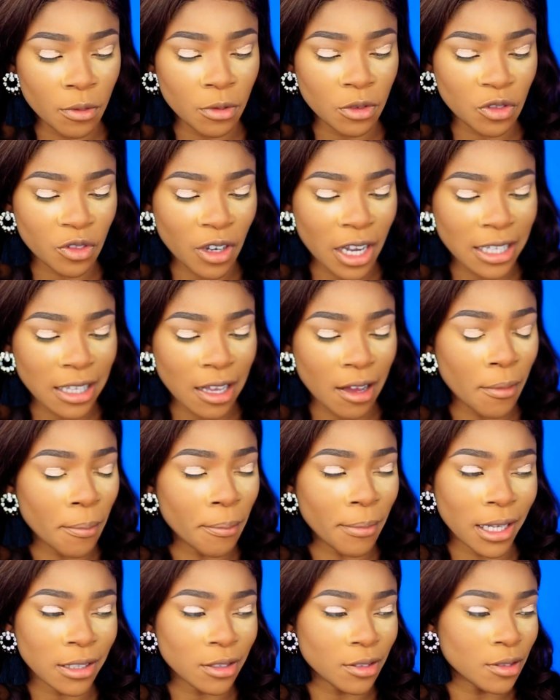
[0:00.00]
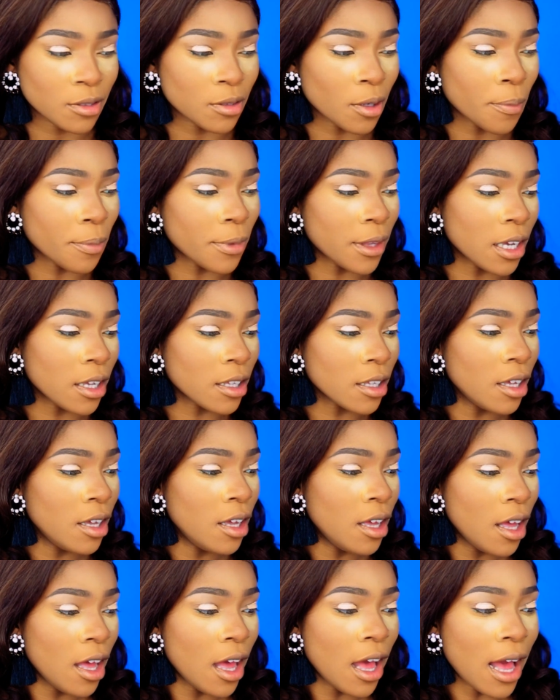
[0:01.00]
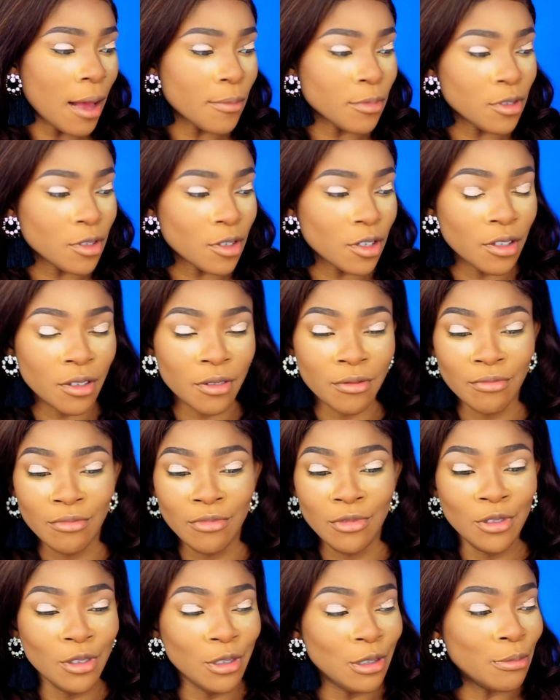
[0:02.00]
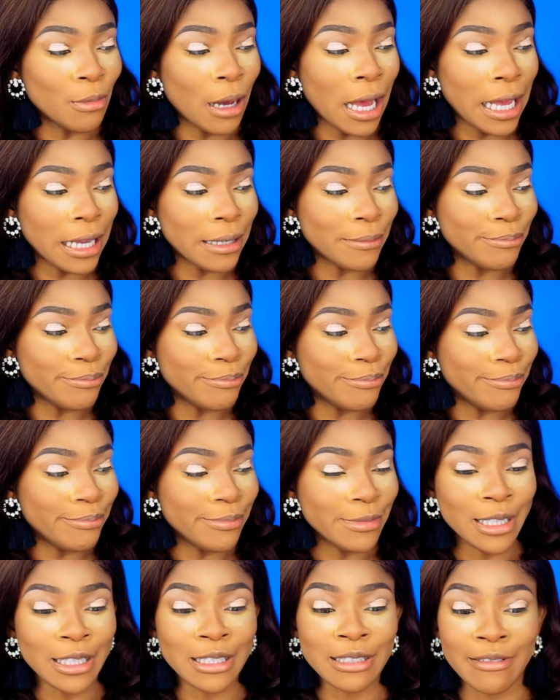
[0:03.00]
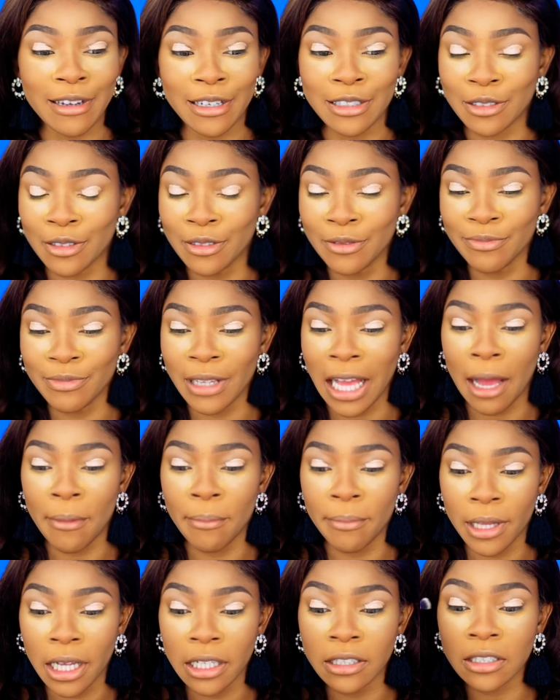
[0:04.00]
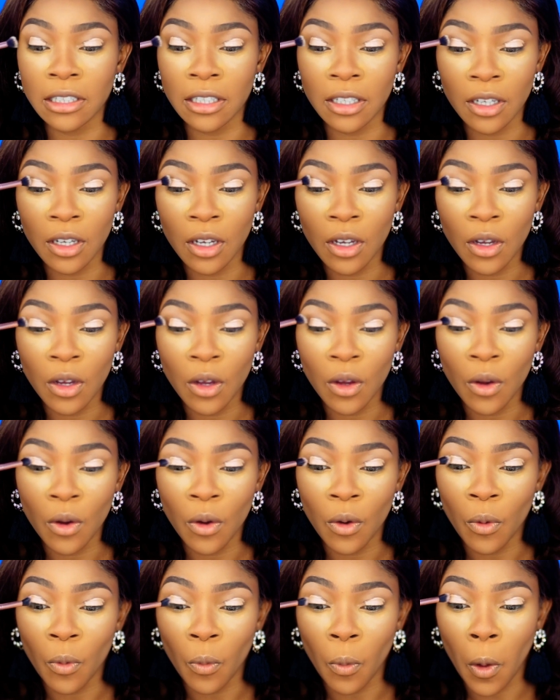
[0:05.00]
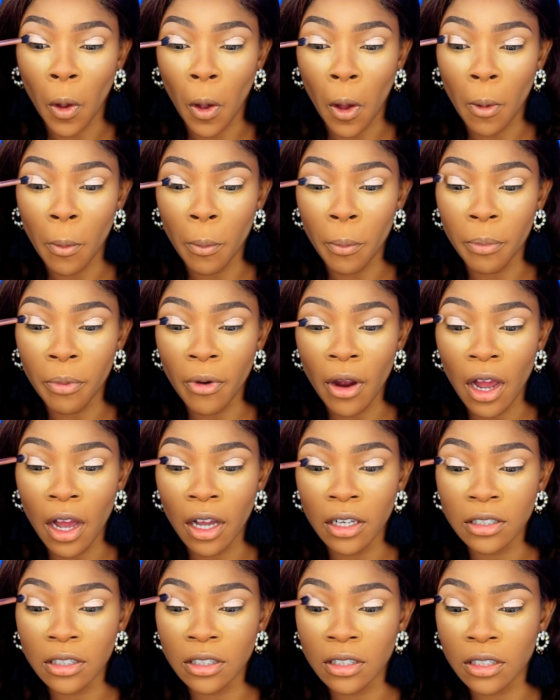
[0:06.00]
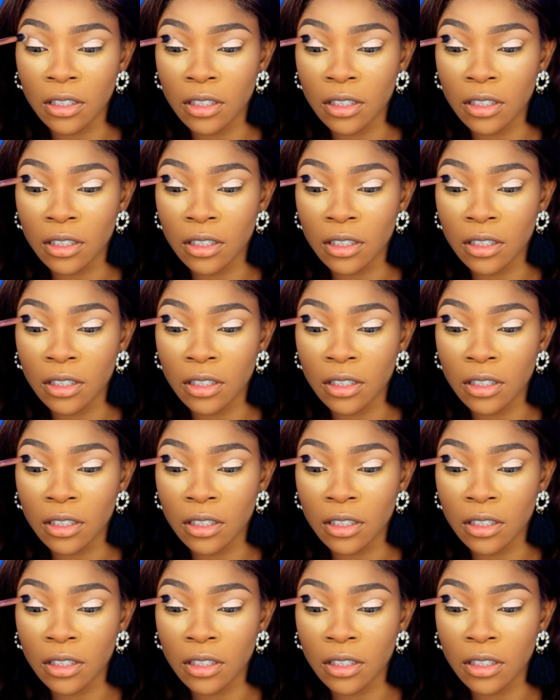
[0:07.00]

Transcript: it will dry down matte or something. I'm just going to use my discretion and blend it with a brush.